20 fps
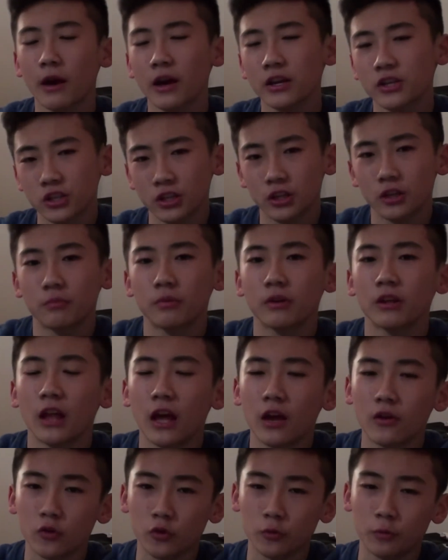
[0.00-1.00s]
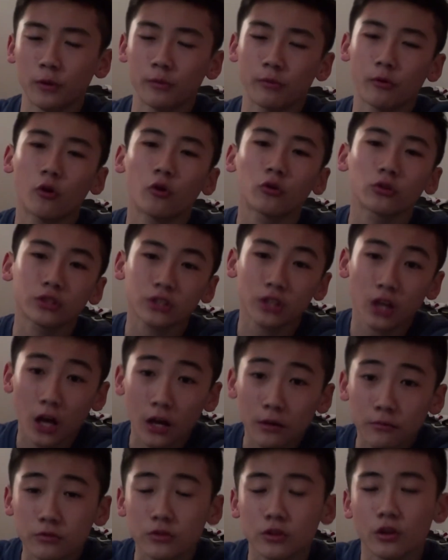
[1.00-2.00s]
actually being angry to people all the
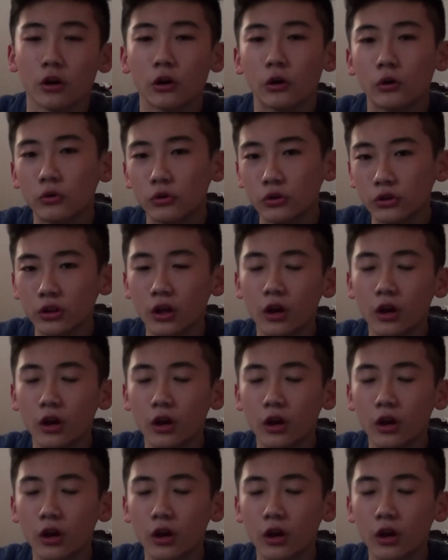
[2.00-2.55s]
time so you